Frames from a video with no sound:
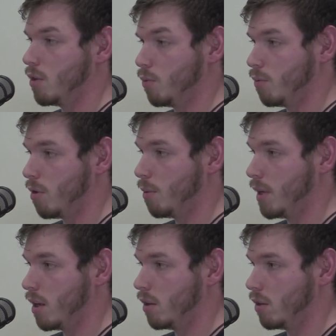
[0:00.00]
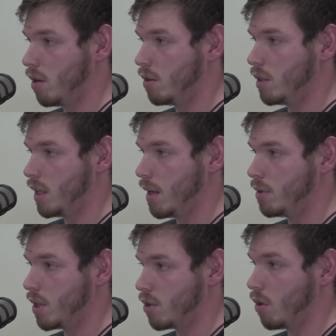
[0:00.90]
So we'll probably get a Learn to DM
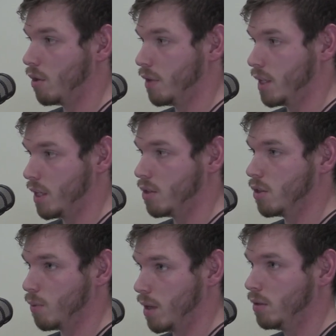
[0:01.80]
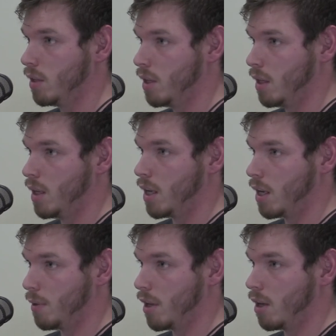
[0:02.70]
session going for kids as well.
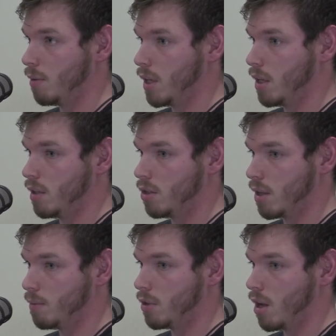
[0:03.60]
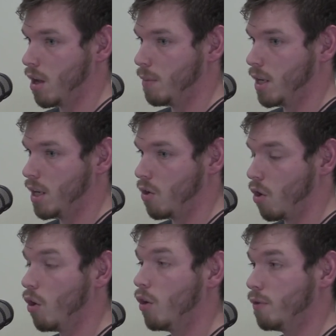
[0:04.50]
and that'll be sometime in
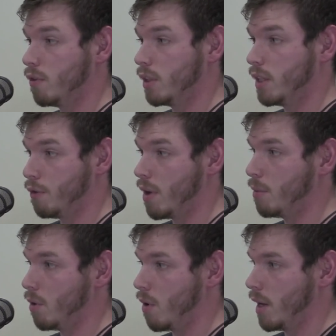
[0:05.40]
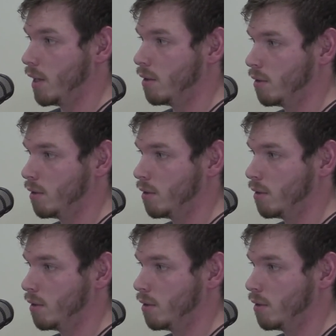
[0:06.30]
hopefully February.